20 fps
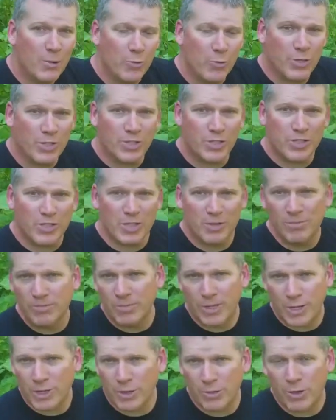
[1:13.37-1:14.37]
which is a
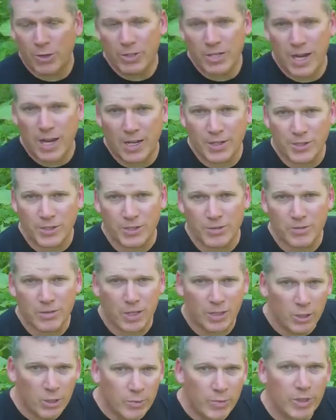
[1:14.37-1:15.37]

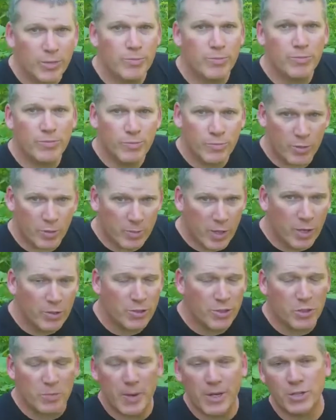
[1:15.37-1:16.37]
neurotoxin. Aluminum
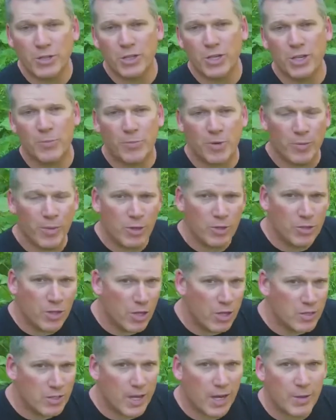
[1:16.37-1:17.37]
promotes dementia, promotes
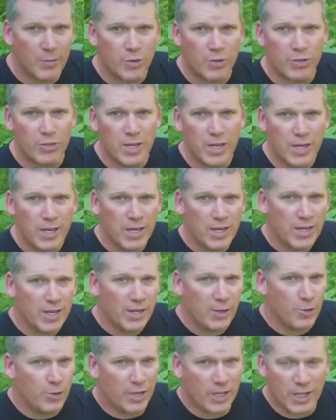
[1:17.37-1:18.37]
Alzheimer's.
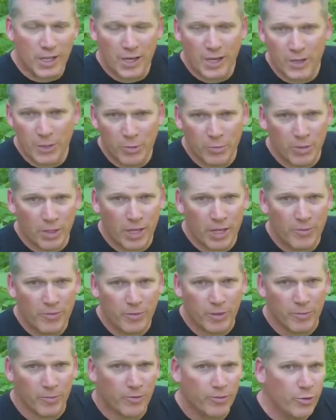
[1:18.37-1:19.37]
You can get it in your blood
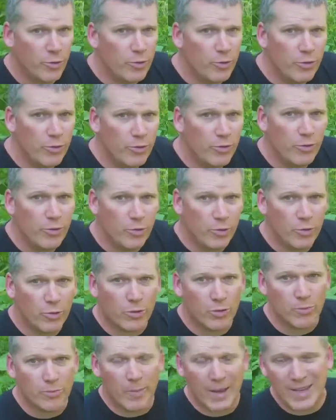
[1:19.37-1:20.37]
from food
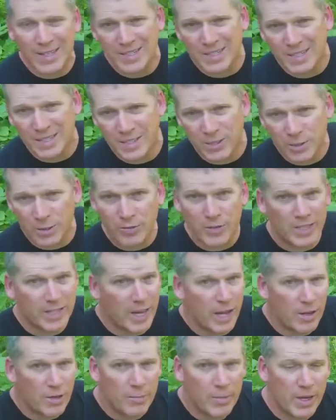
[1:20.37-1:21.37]
or medicines,
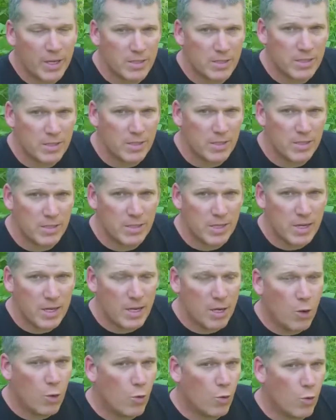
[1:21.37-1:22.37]
over-the-counter medicines,
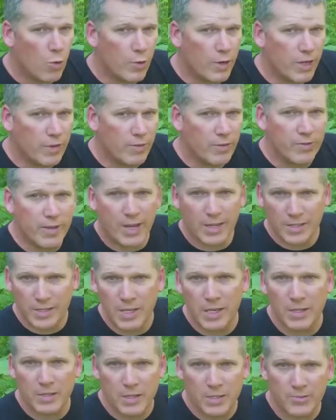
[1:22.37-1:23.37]
or even
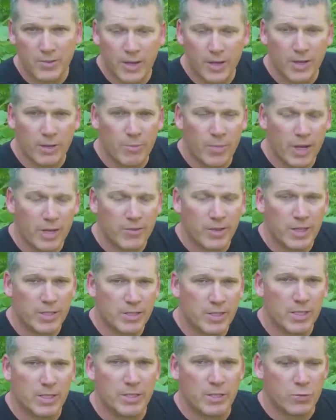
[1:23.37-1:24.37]
vaccines. It's found in many
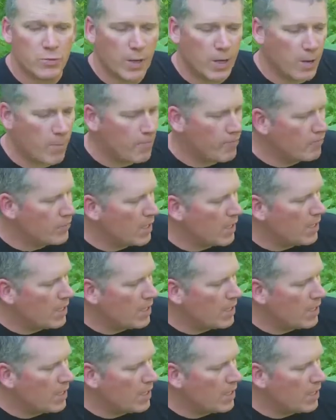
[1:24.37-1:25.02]
vaccines as well.